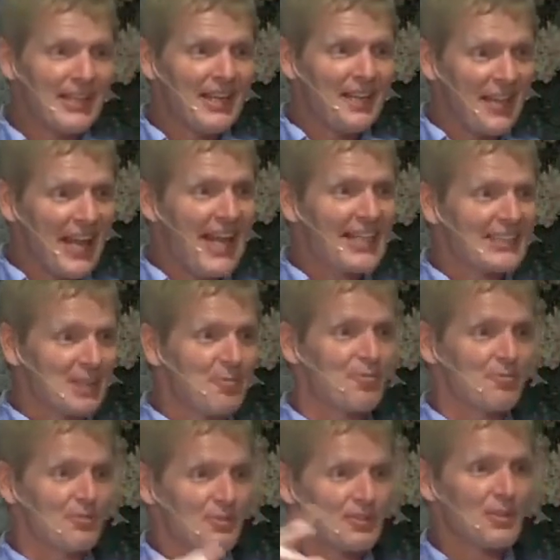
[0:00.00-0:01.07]
that had some
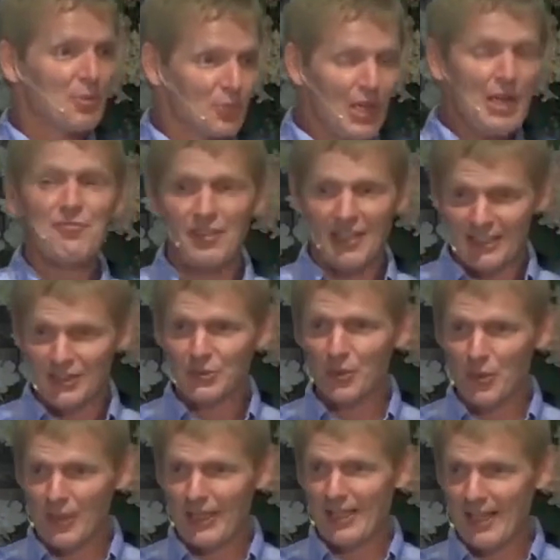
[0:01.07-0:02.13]
grapevines
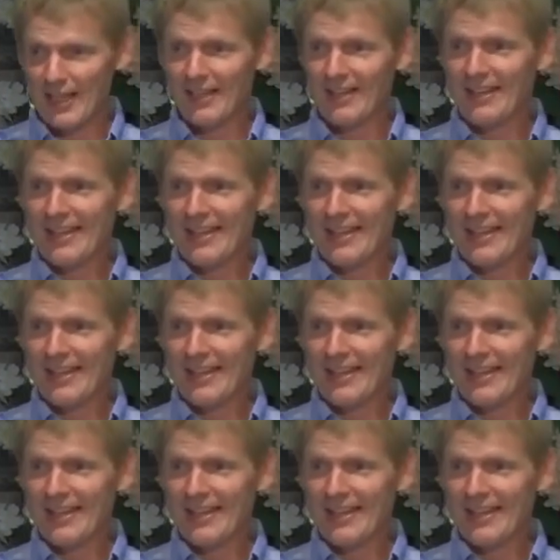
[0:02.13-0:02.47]
growing on it.